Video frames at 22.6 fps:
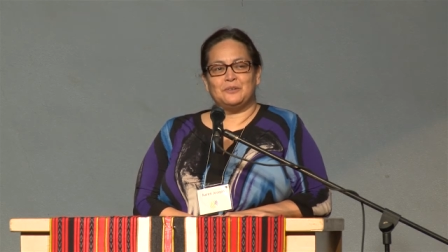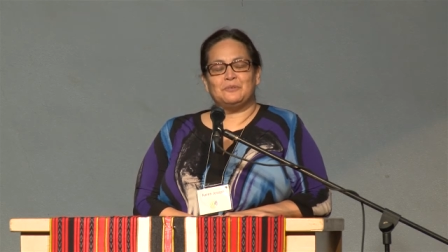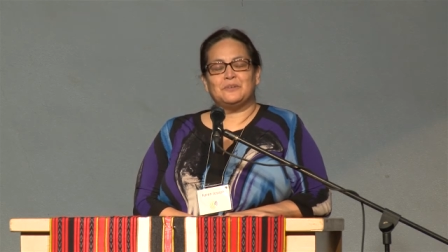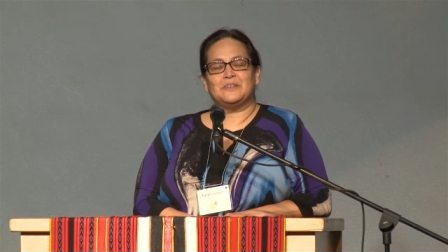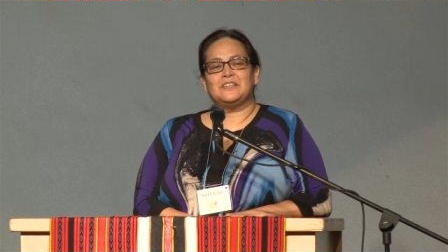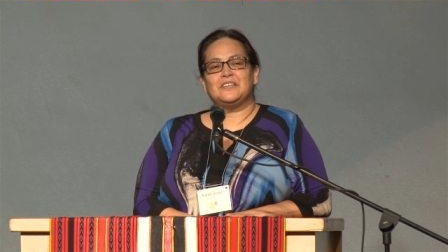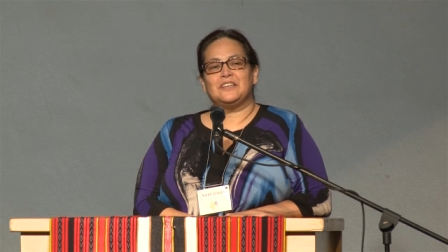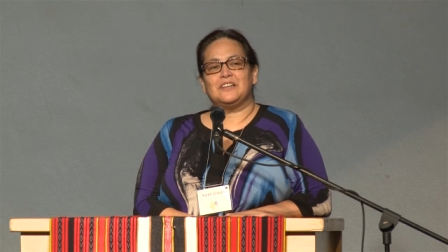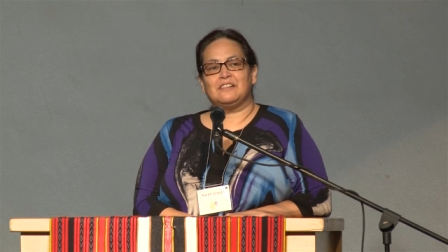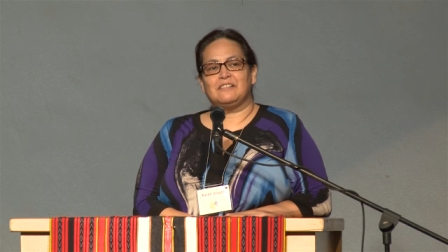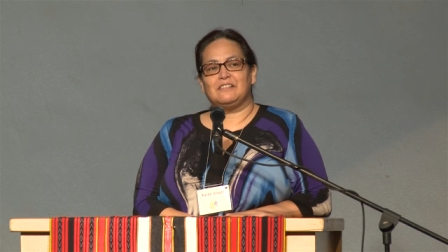
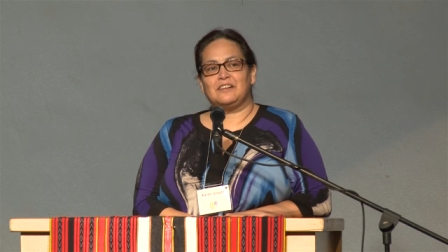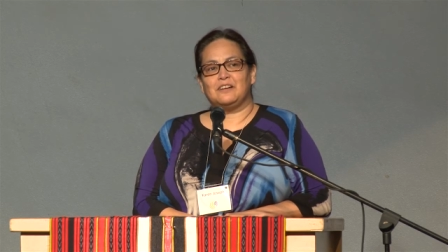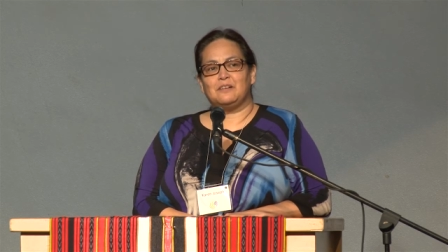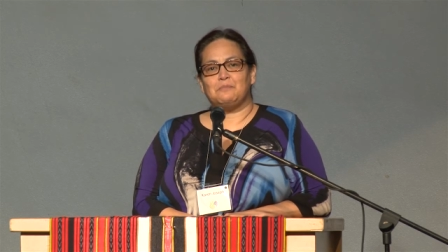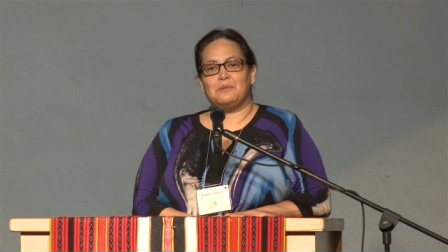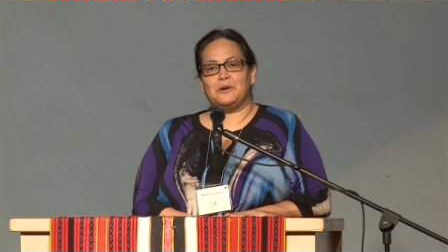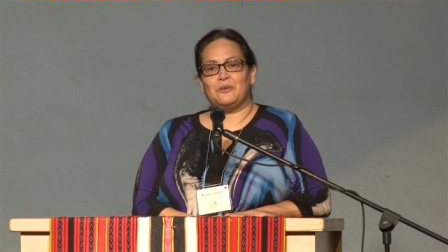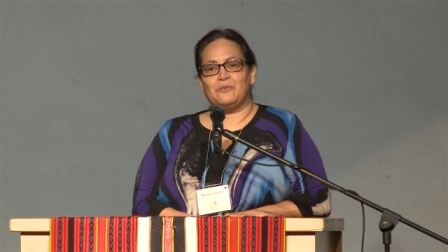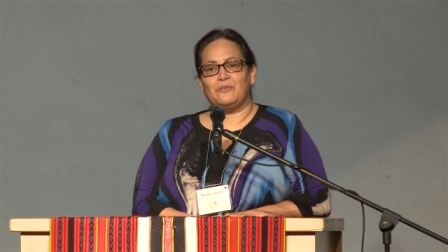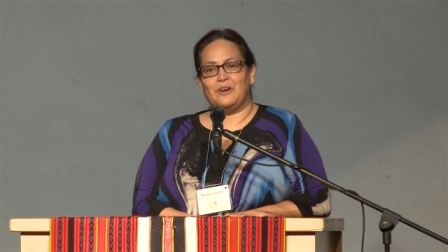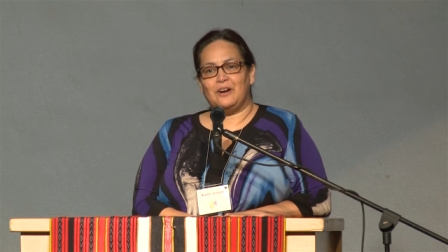really clear
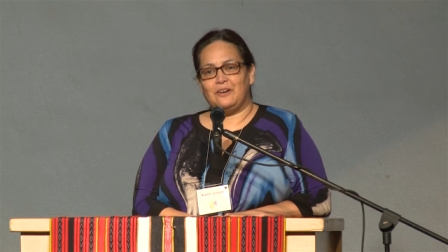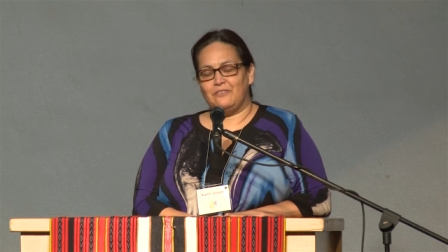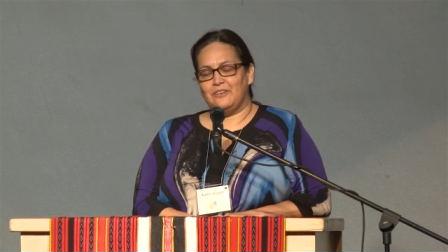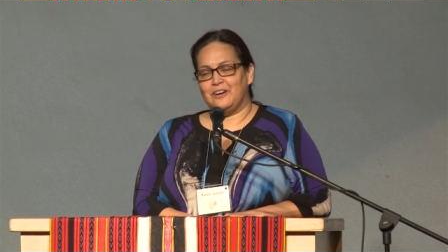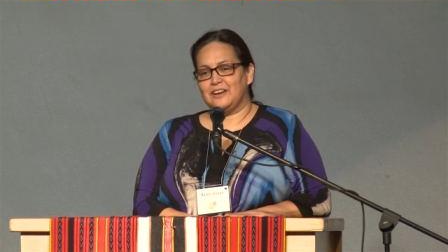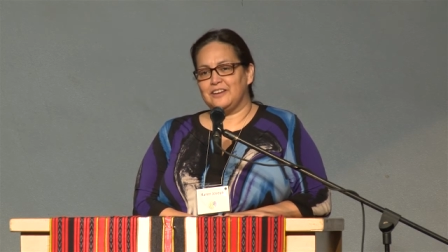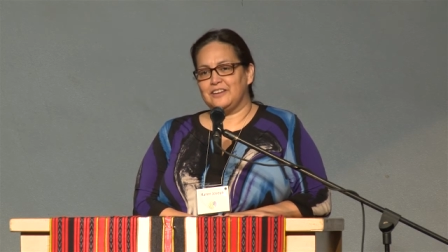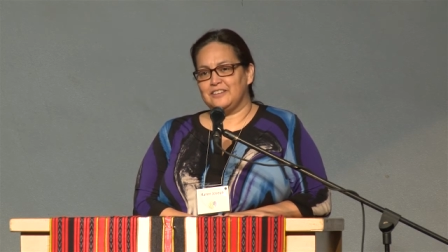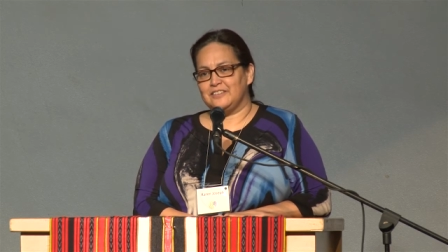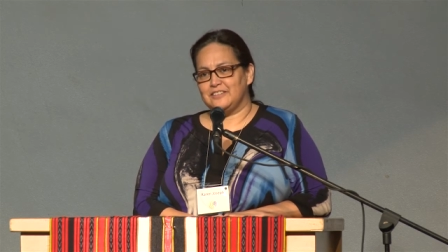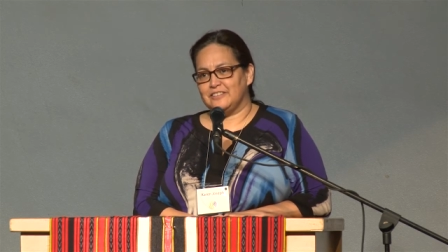about what
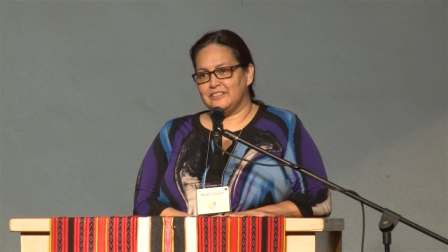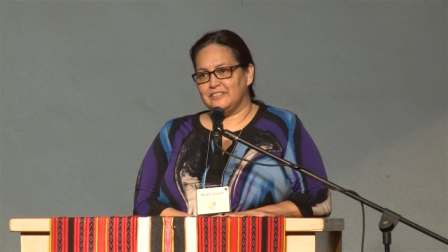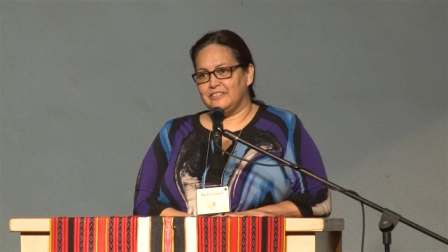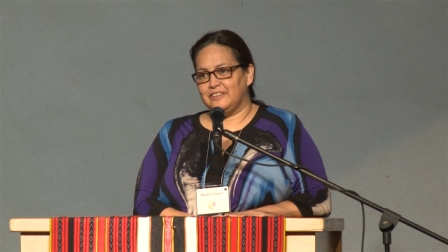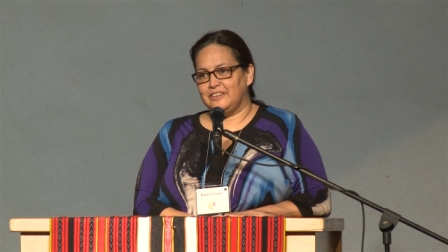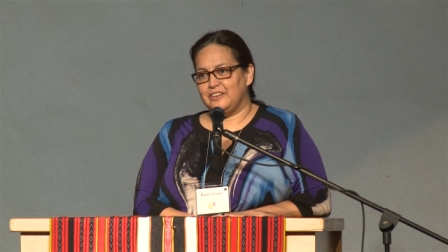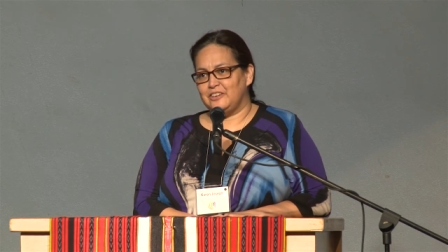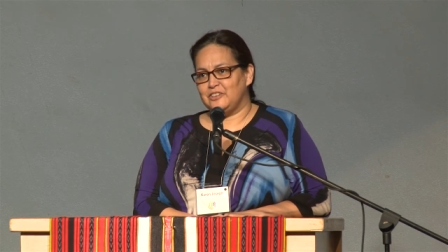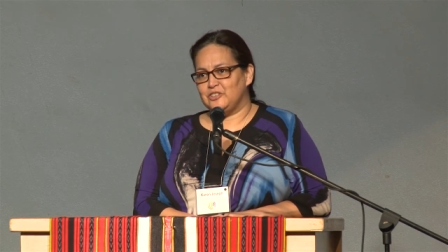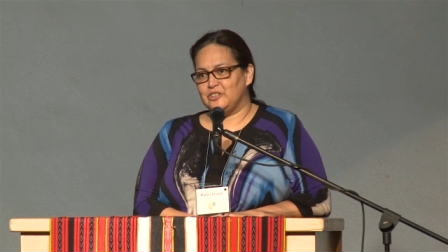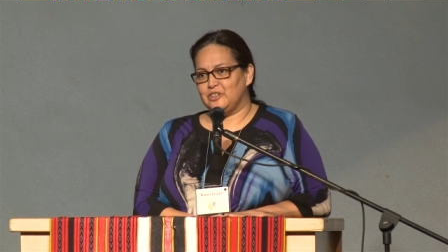
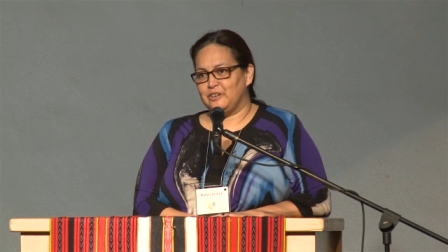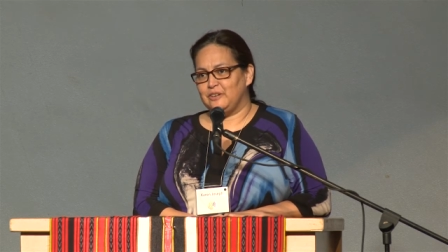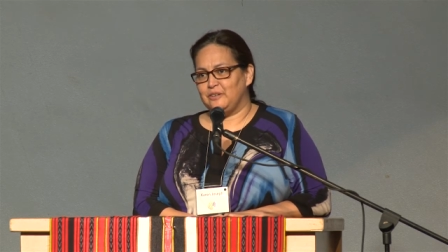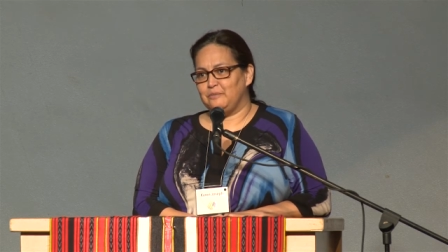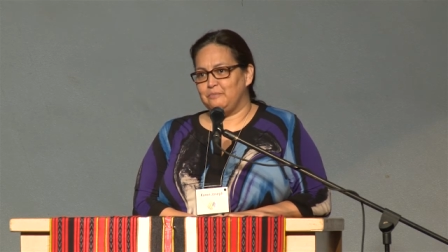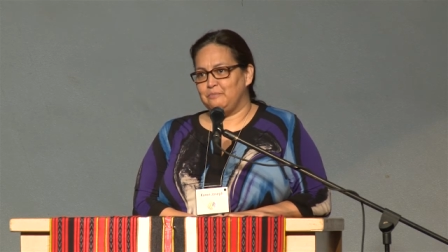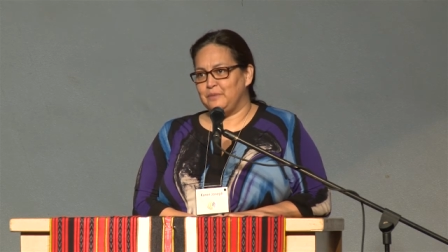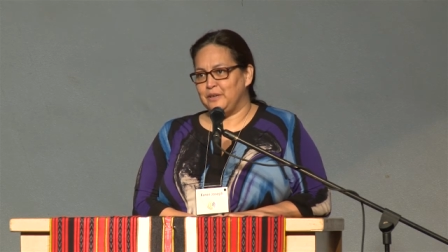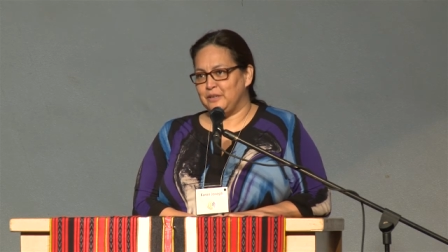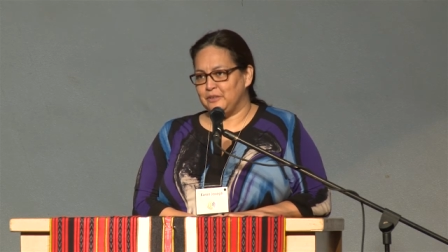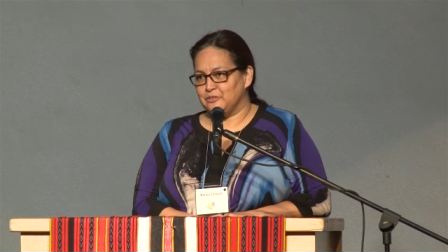reconciliation
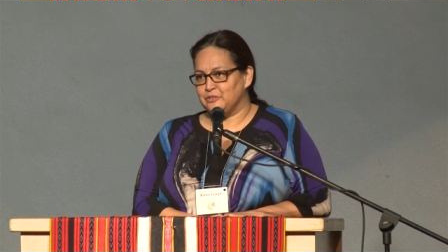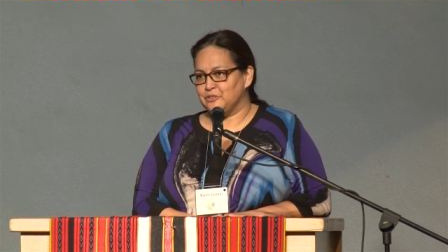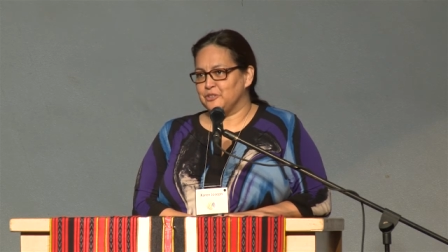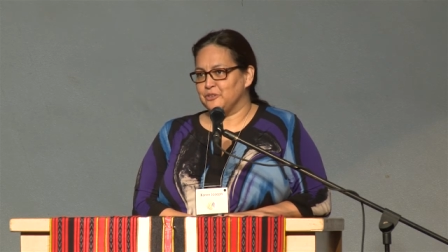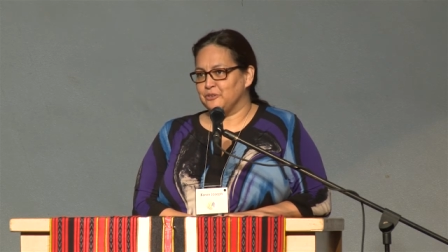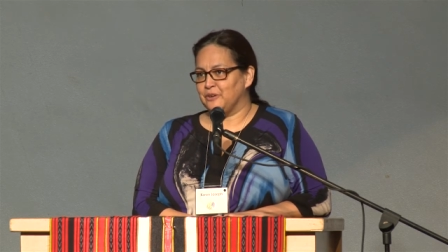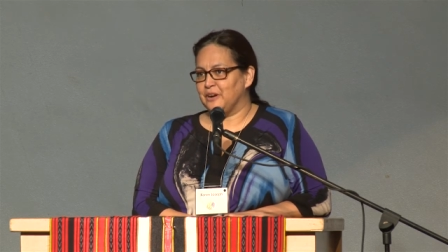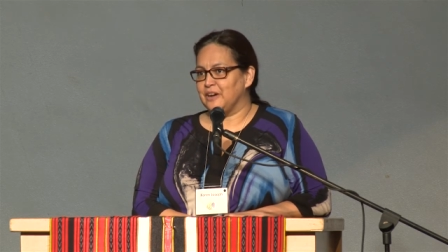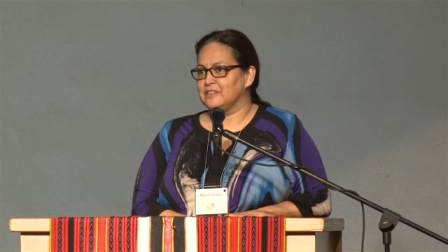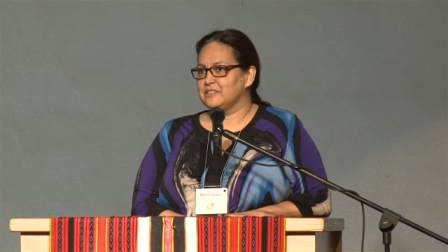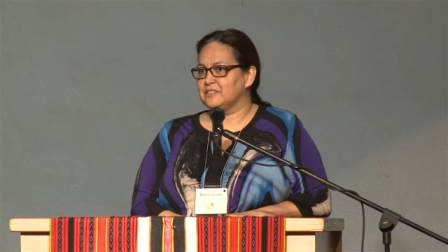means
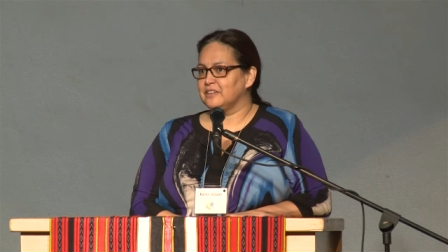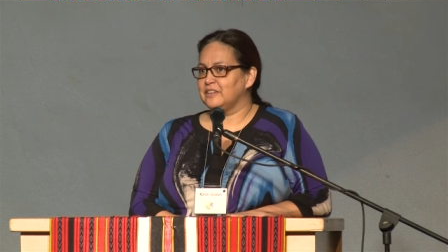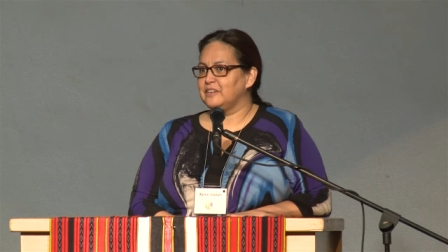to us,